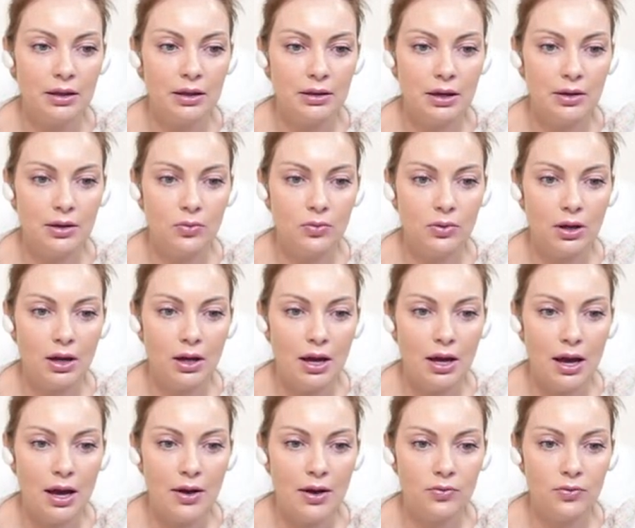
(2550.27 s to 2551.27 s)
and then
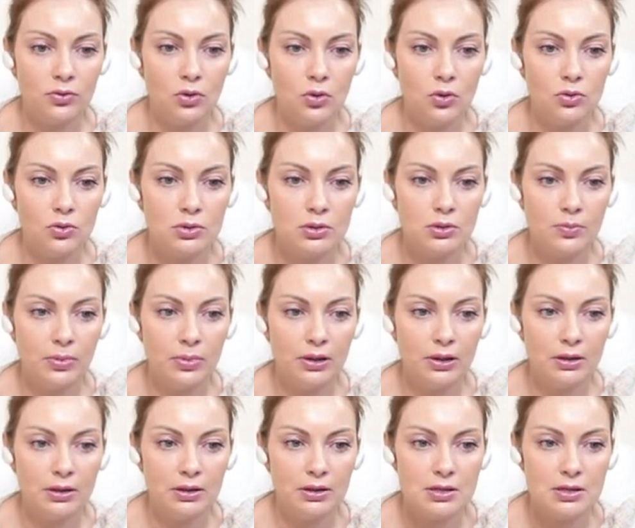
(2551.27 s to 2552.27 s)
we have
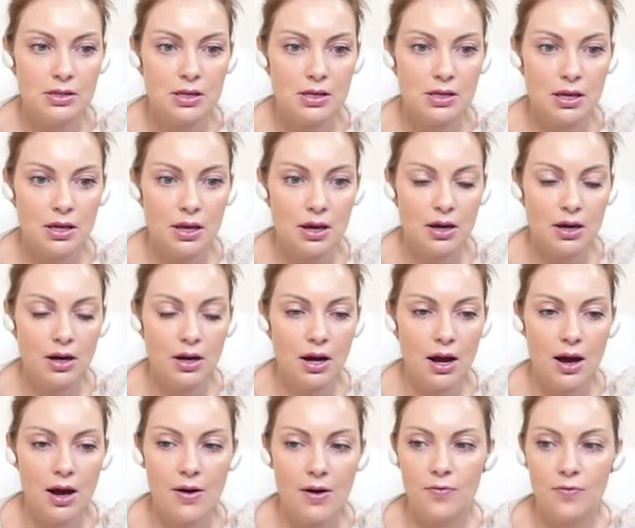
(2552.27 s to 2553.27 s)
those buttons
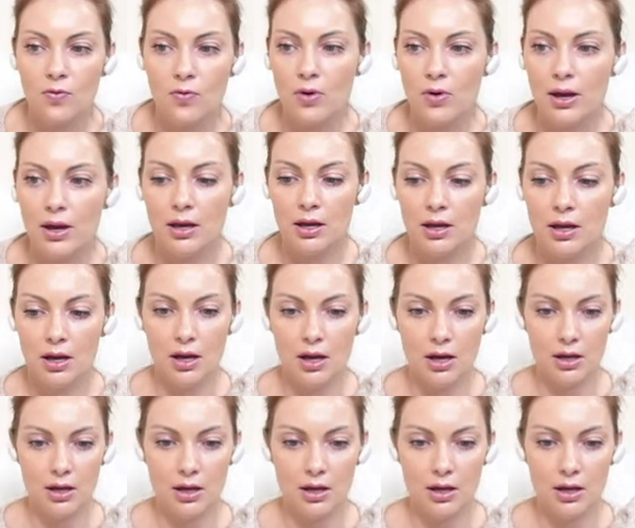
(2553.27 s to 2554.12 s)
here halfway